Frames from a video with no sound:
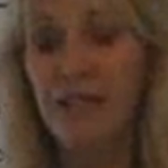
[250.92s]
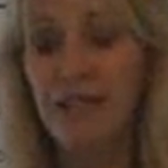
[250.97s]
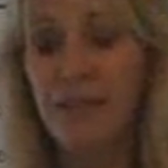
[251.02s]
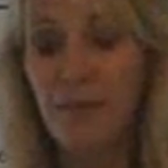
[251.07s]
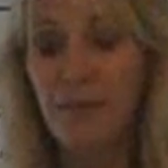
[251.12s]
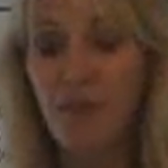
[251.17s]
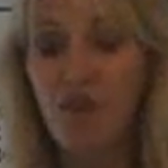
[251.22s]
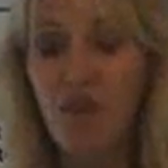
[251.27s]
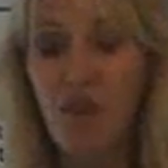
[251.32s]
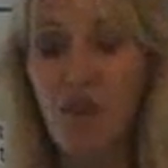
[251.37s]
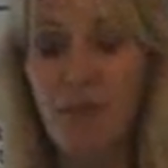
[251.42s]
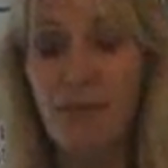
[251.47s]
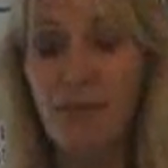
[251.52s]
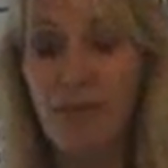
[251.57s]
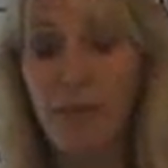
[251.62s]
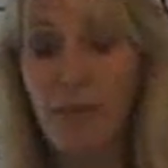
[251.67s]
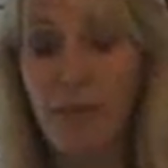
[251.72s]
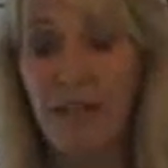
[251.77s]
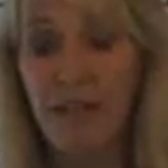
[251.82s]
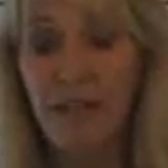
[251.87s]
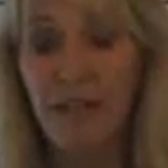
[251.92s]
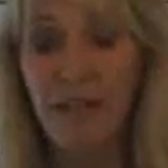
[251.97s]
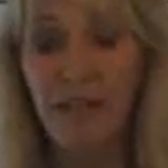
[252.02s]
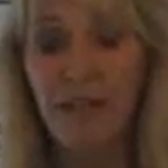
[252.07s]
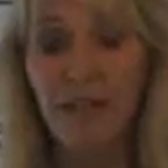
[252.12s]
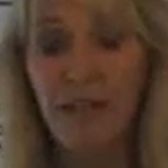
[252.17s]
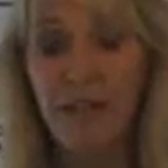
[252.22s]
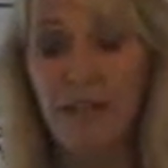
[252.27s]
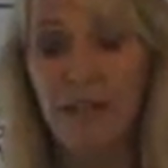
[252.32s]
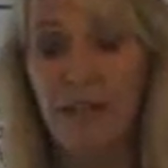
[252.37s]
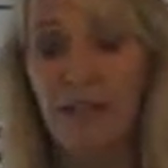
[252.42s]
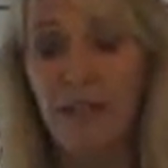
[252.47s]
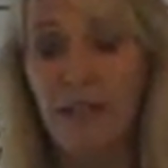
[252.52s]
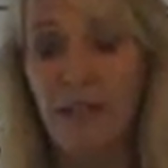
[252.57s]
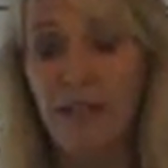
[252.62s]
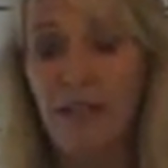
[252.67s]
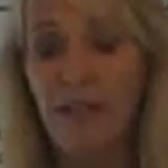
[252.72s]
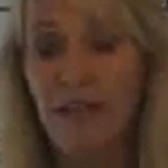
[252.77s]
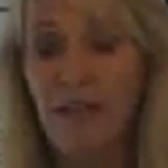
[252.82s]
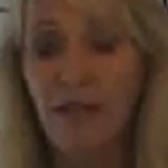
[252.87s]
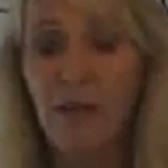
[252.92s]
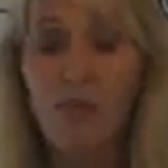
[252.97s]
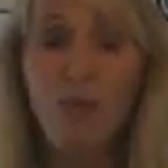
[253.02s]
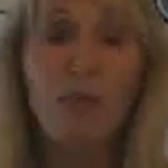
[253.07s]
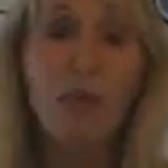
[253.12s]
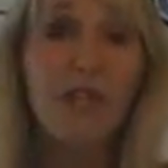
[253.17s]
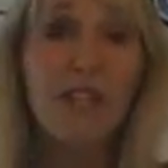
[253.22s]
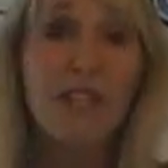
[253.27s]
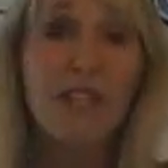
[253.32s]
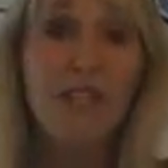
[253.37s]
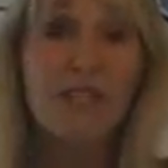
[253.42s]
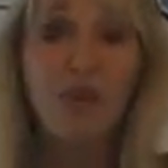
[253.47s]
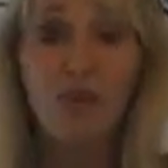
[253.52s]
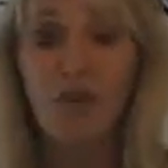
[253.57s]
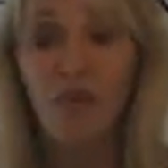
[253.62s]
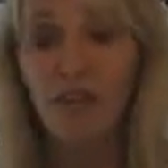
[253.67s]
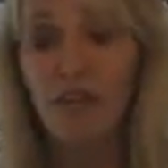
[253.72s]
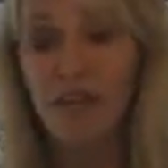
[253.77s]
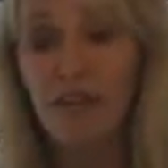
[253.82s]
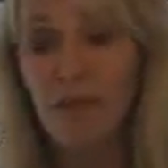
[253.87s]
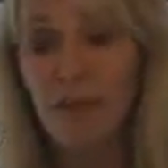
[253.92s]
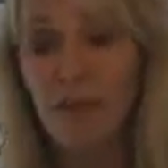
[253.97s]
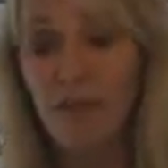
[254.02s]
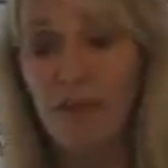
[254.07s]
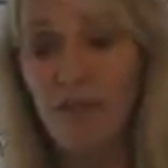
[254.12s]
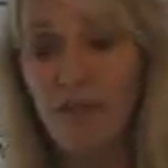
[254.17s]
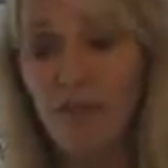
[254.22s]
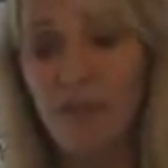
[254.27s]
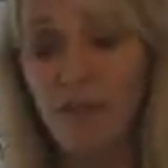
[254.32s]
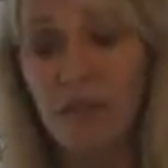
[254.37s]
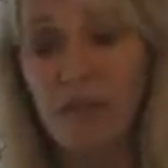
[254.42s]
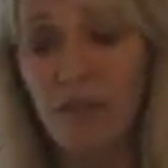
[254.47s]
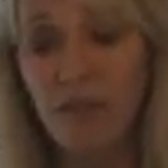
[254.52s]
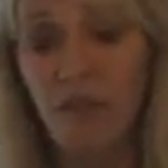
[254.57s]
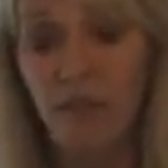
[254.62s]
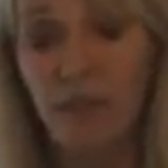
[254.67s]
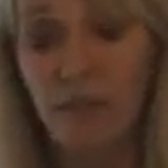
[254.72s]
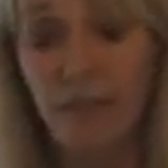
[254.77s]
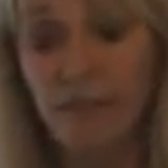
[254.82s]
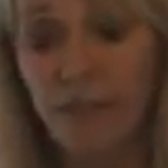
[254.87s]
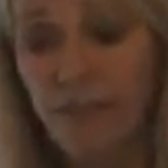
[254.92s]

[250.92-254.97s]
some chopped up onion. They're really strong, that's why I've got the lid on them.